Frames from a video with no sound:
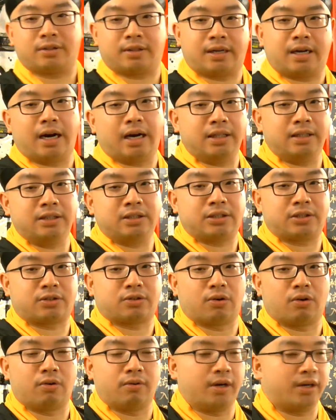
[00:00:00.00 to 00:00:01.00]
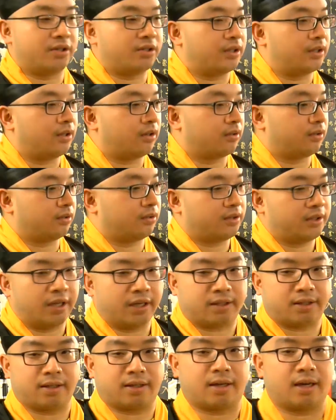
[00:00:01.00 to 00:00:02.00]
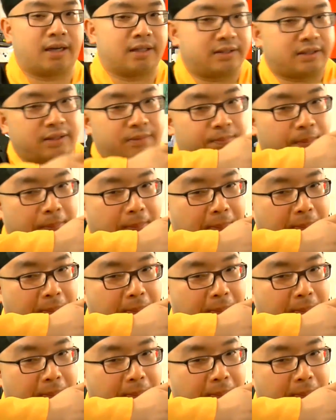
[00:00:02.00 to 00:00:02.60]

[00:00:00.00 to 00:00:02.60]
gun storage in order to take the guns and